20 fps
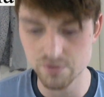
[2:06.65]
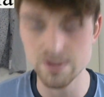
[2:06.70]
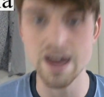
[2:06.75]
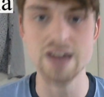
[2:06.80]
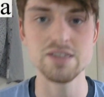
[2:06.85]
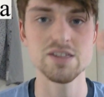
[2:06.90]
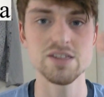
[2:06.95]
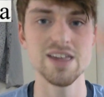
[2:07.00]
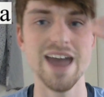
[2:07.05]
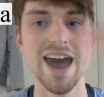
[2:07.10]

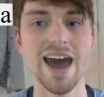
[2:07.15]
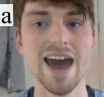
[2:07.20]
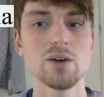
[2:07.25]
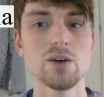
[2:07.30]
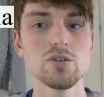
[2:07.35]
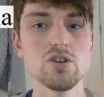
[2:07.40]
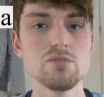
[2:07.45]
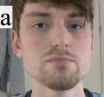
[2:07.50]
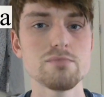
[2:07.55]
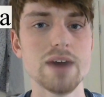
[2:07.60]
That's how
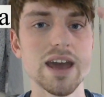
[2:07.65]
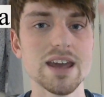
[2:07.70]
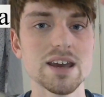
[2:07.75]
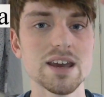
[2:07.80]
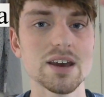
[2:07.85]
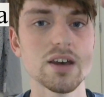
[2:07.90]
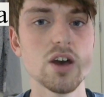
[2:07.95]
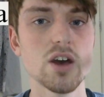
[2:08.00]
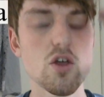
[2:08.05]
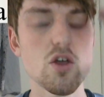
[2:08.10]
you
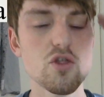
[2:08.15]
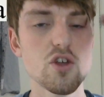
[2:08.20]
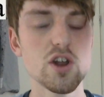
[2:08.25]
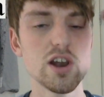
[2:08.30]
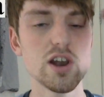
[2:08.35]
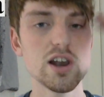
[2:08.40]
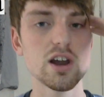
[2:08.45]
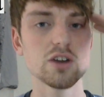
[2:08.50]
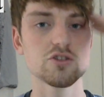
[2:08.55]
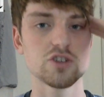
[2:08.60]
make the
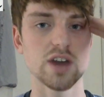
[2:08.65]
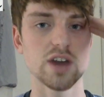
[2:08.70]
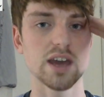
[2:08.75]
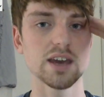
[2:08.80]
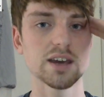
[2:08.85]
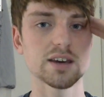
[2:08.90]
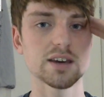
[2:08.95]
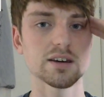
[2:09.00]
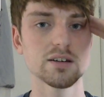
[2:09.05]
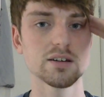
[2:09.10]

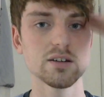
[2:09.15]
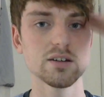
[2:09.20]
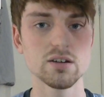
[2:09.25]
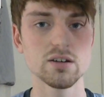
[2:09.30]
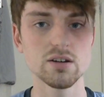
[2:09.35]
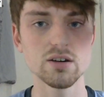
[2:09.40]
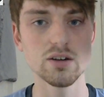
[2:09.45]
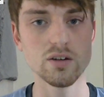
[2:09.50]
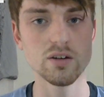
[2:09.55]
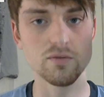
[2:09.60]
logic
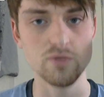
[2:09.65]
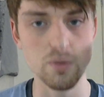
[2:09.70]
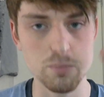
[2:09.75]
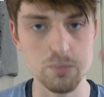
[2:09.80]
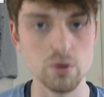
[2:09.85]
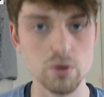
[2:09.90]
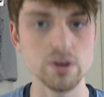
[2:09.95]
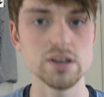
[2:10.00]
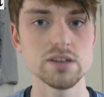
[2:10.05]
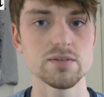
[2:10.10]
of the
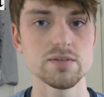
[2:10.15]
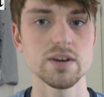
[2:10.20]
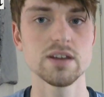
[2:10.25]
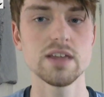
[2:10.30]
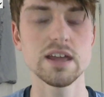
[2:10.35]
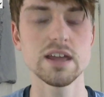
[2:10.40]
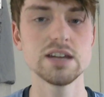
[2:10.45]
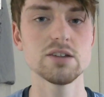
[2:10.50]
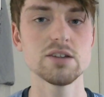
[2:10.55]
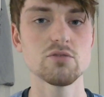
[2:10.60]
point of it.
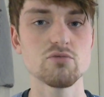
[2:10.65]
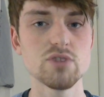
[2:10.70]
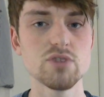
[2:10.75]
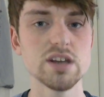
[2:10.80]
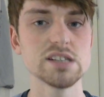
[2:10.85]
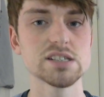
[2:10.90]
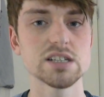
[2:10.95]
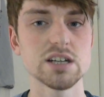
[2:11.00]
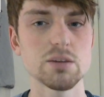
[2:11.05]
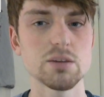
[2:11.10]
They need a
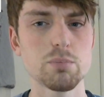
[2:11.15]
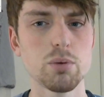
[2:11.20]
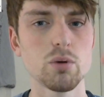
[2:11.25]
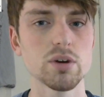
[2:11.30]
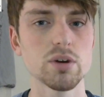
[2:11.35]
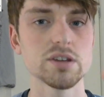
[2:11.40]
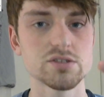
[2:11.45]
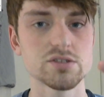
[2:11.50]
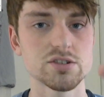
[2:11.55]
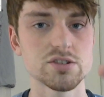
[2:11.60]
reason and a
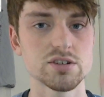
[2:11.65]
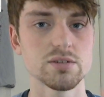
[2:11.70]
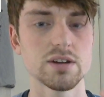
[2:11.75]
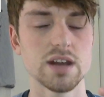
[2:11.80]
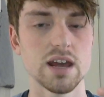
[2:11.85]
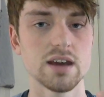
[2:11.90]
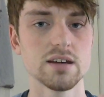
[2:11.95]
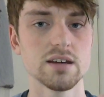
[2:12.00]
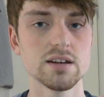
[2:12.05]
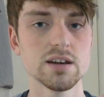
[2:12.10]
point to doing
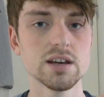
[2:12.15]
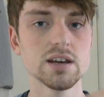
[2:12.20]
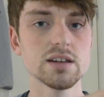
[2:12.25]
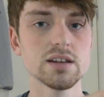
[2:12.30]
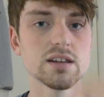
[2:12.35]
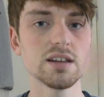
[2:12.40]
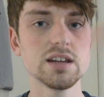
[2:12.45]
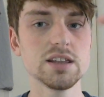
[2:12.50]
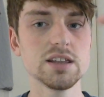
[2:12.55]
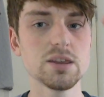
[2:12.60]
it.
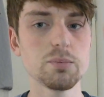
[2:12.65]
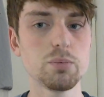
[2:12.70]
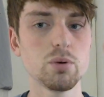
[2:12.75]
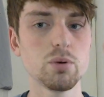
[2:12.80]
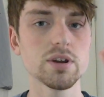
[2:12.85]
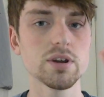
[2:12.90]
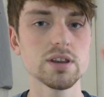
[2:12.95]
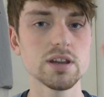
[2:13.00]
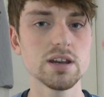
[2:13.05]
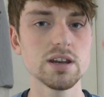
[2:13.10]
They need the
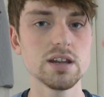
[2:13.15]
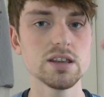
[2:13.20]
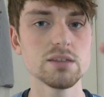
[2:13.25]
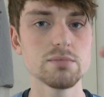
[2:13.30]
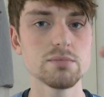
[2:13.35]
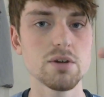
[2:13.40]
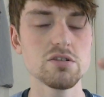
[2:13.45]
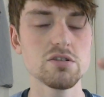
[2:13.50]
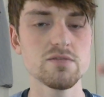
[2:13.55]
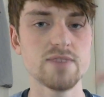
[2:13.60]
point, they need the
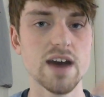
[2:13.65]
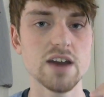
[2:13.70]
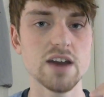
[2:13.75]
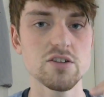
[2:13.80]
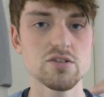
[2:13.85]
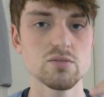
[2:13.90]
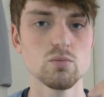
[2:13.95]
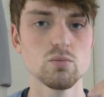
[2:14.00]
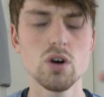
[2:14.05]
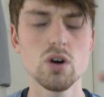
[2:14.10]

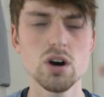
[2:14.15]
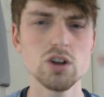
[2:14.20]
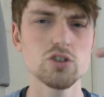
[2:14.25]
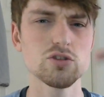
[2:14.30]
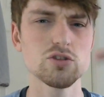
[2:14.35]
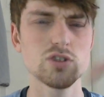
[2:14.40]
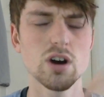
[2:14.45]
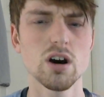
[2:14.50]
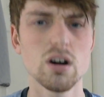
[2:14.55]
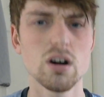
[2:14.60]
motivation. Why
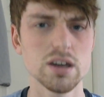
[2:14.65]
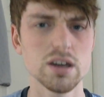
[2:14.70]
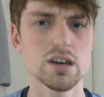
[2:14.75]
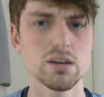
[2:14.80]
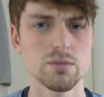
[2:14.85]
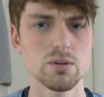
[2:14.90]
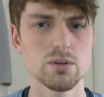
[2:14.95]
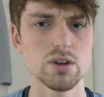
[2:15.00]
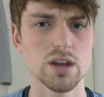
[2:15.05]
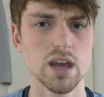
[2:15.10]
should I
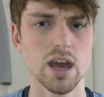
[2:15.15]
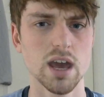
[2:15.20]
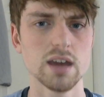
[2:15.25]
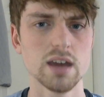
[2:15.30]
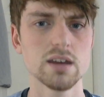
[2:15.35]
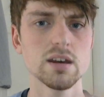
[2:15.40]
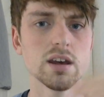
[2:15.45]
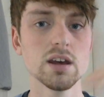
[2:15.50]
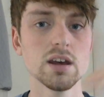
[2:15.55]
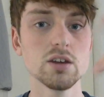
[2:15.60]
communicate?
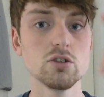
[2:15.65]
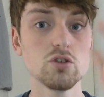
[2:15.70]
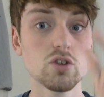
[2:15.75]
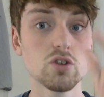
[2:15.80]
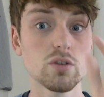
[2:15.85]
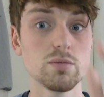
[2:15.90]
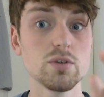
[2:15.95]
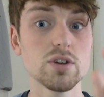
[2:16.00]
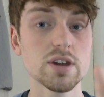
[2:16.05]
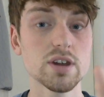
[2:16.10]
You
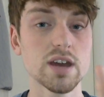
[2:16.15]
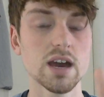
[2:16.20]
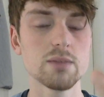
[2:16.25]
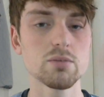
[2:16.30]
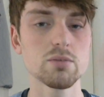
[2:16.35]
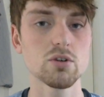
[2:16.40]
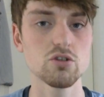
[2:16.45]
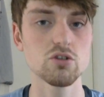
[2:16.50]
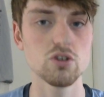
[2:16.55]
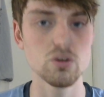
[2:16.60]
communicate
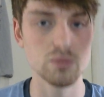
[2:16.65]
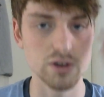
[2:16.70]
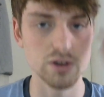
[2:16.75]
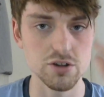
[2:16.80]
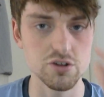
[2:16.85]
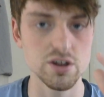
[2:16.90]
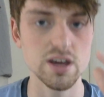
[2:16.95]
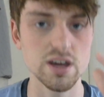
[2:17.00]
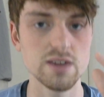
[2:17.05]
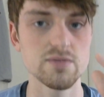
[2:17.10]
because you will
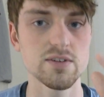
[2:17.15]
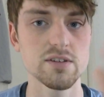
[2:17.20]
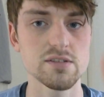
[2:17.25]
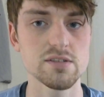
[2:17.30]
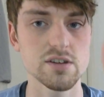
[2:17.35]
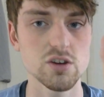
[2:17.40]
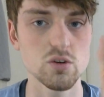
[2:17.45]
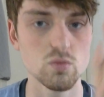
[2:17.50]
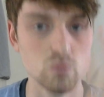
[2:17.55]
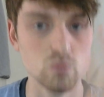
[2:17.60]
achieve things
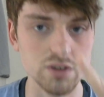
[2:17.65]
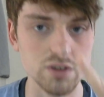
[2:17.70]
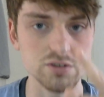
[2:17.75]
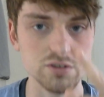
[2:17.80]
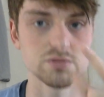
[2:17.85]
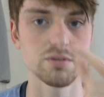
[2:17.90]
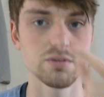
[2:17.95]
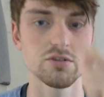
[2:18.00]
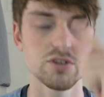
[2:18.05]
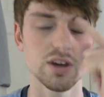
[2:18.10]
that you want
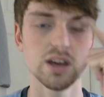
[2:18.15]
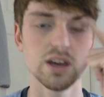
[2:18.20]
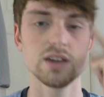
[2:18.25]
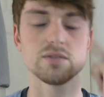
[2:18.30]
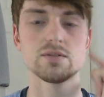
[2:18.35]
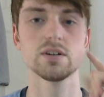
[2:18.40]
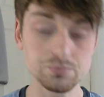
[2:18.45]
to achieve.